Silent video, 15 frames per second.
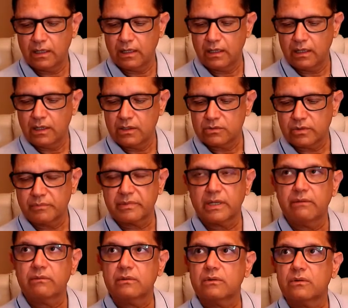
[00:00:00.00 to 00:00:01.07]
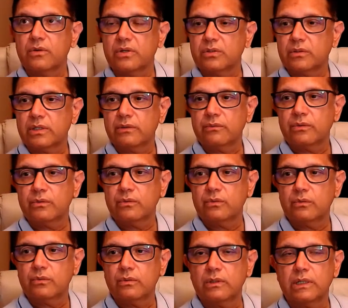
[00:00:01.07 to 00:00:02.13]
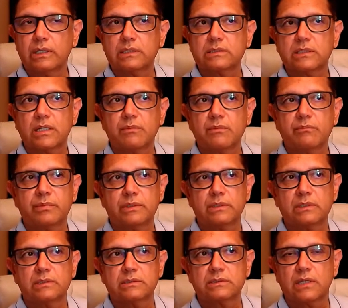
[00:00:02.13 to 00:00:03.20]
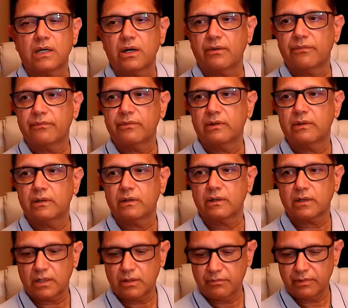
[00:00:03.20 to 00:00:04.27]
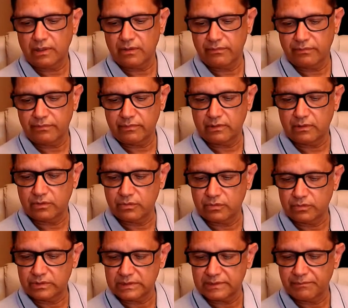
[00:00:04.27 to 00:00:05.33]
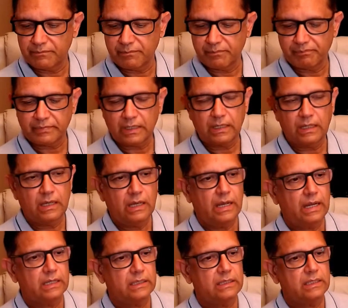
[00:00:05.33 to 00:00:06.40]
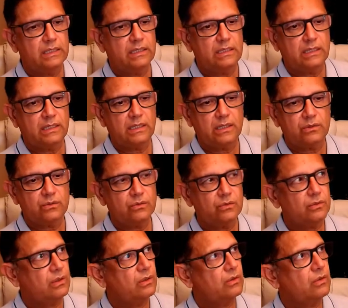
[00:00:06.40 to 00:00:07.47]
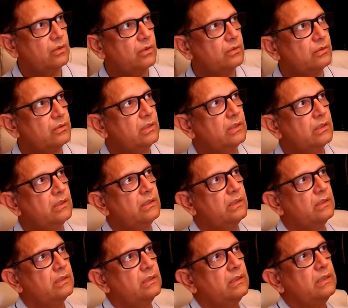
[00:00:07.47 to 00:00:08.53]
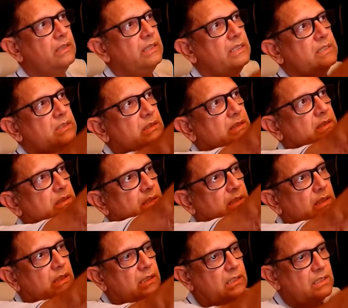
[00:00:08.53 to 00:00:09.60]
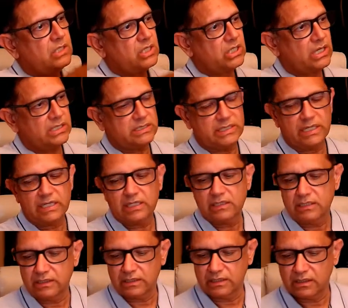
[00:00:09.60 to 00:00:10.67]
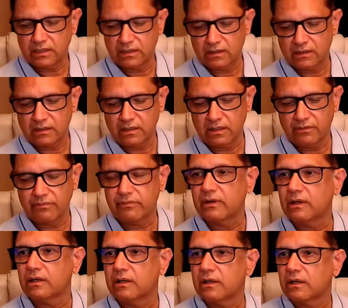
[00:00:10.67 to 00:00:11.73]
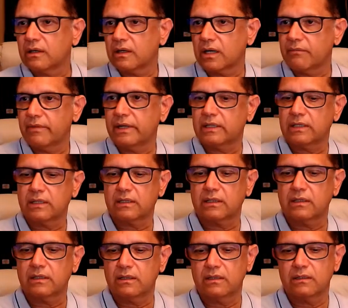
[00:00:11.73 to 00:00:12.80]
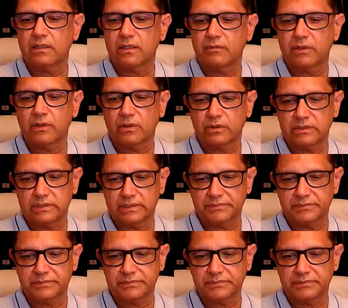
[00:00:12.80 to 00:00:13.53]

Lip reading: So I'm going to give you examples of a couple of roots and then take you along this trajectory of grammatic terminology.